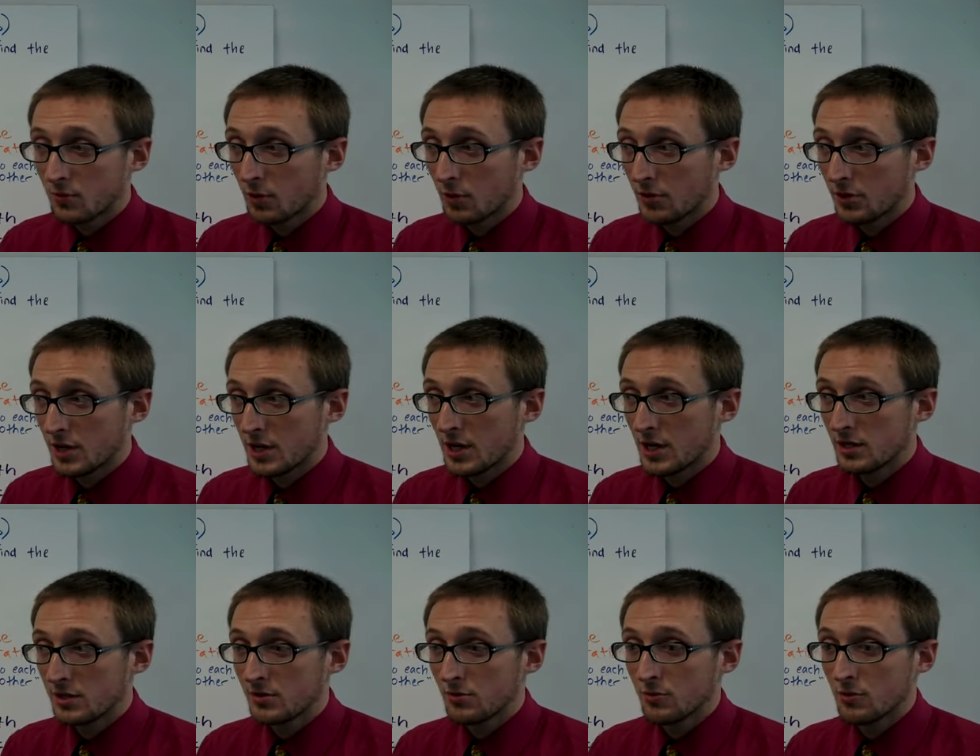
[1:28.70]
Well
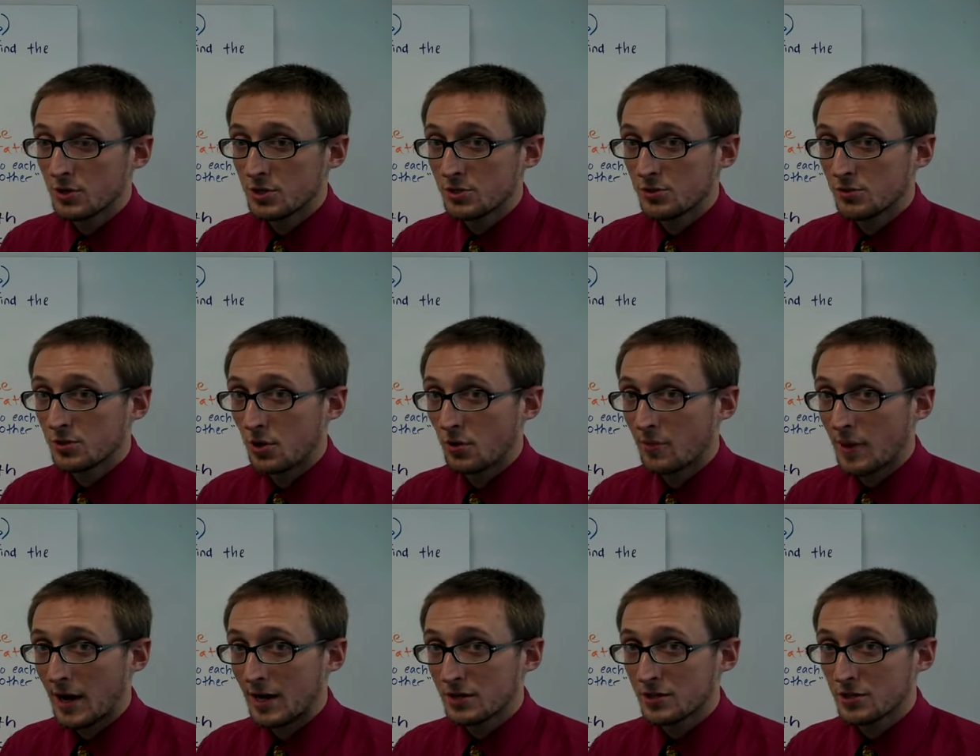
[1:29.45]
then, when you
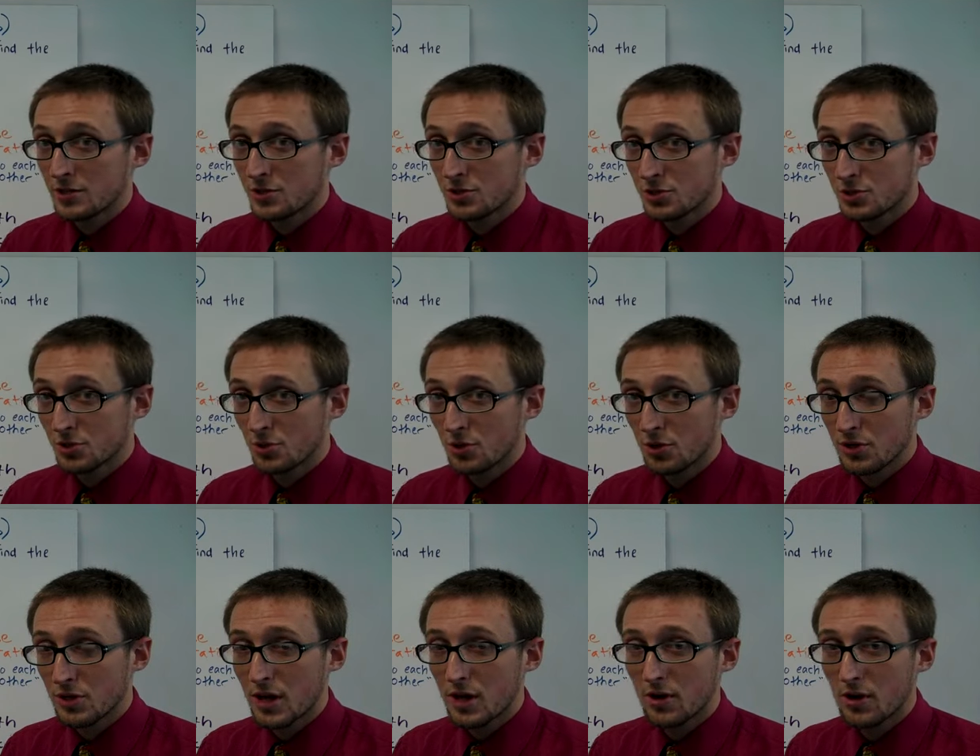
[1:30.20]
go back to the
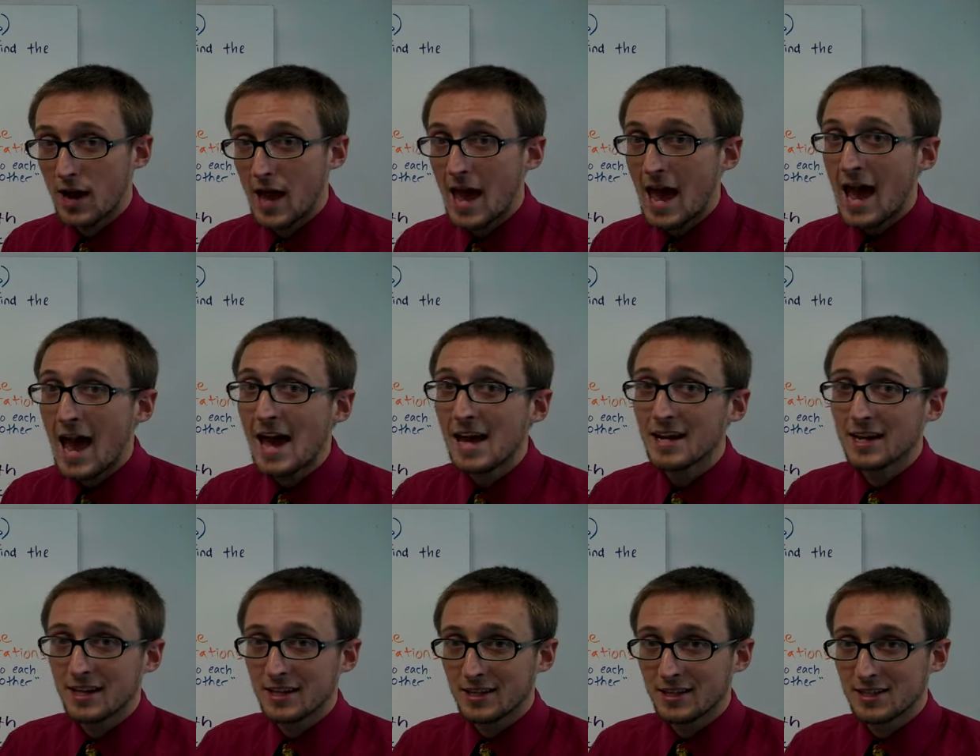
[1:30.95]
store, they're
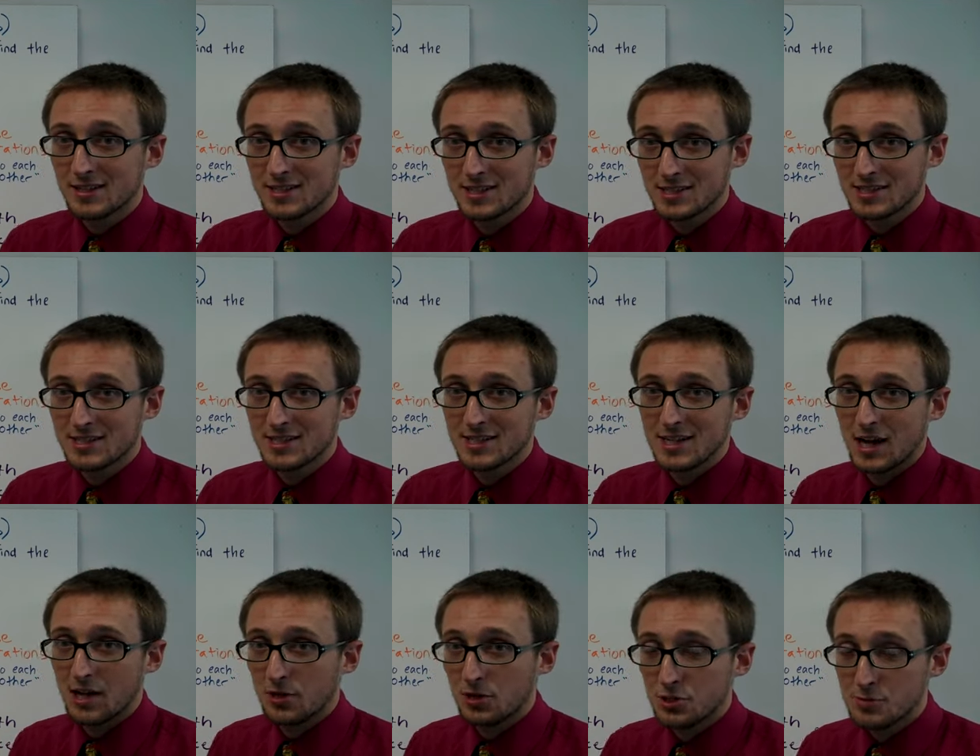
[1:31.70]
adding the
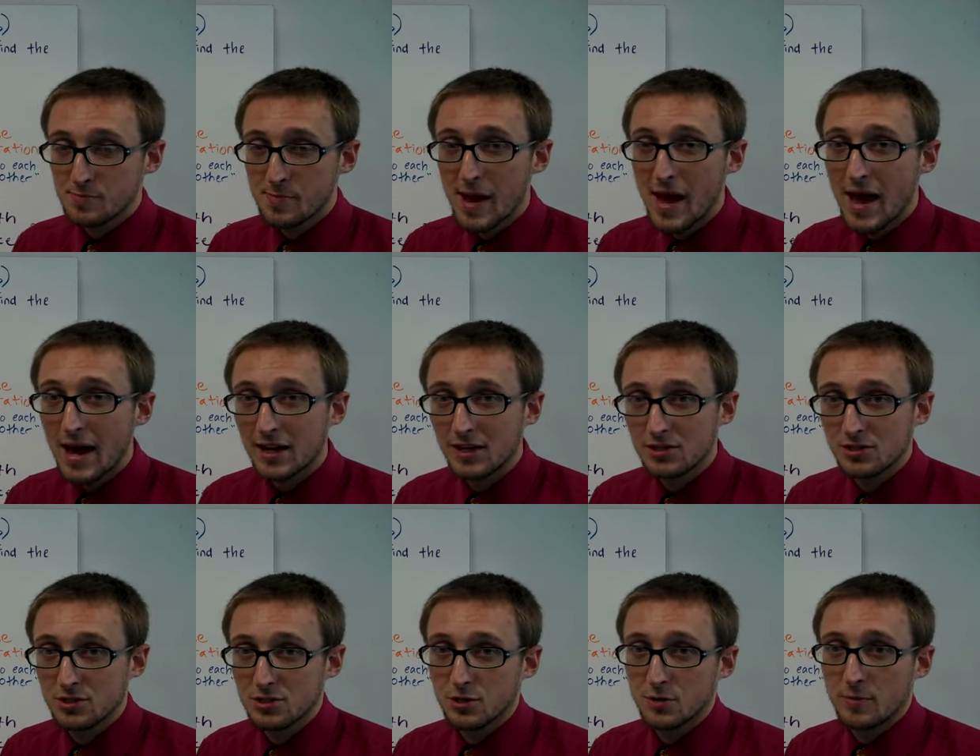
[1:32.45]
$60
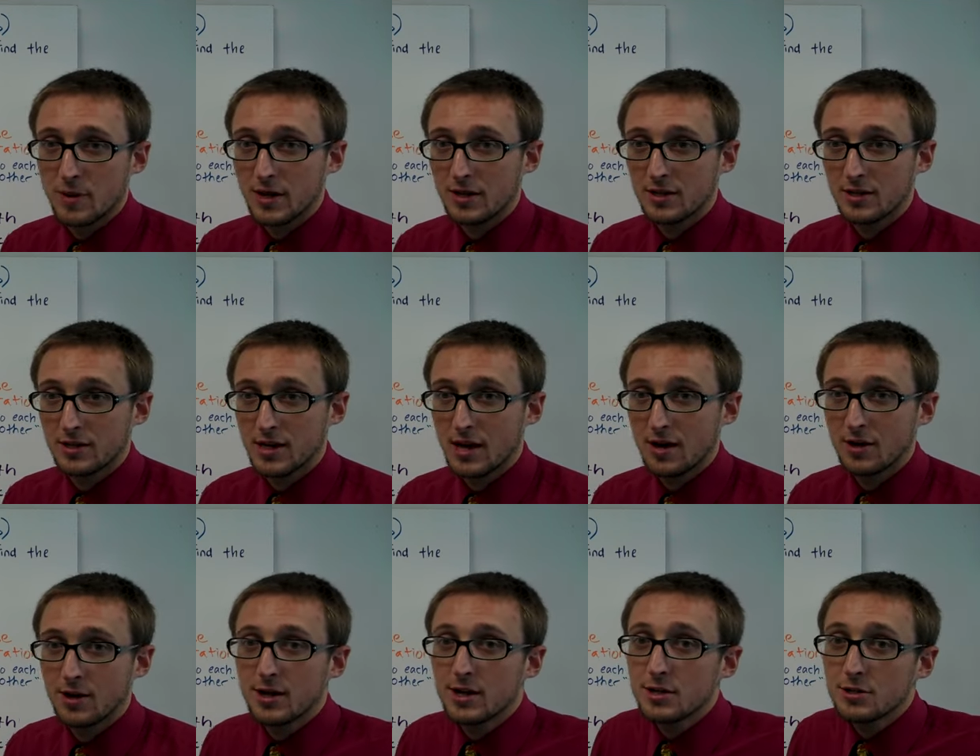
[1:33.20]
back to your bank
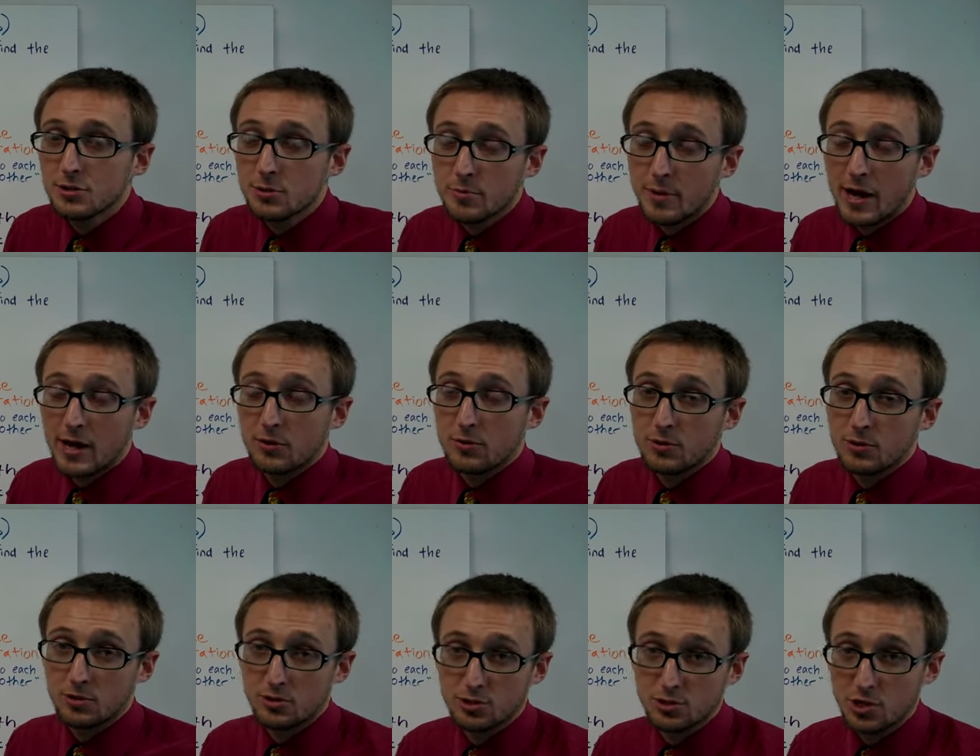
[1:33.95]
account and you're back
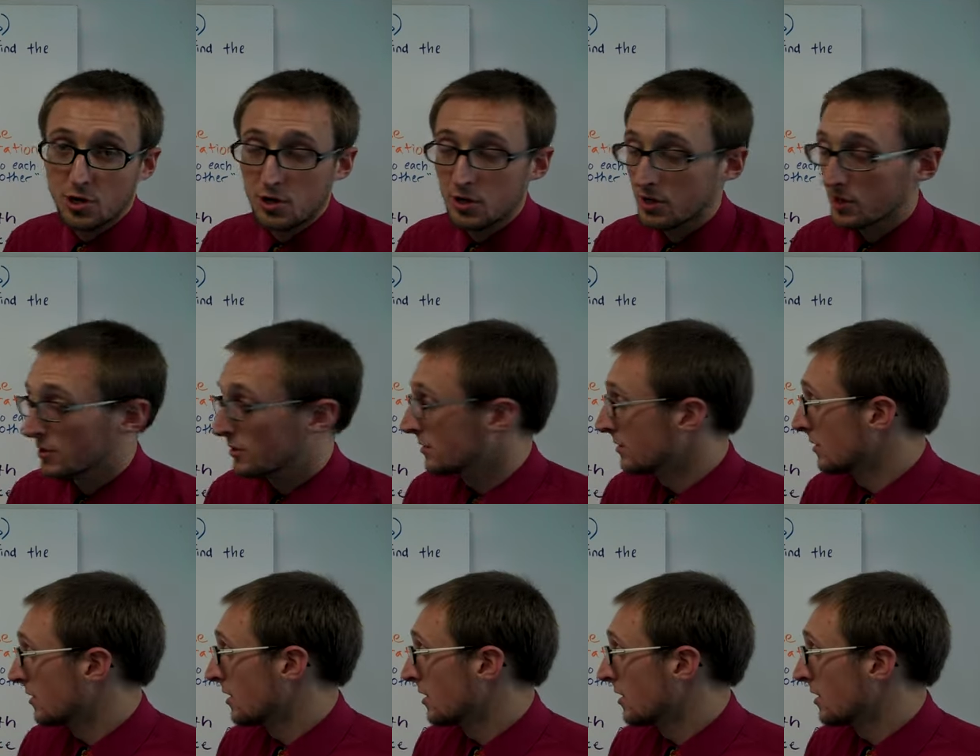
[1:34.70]
where you're starting.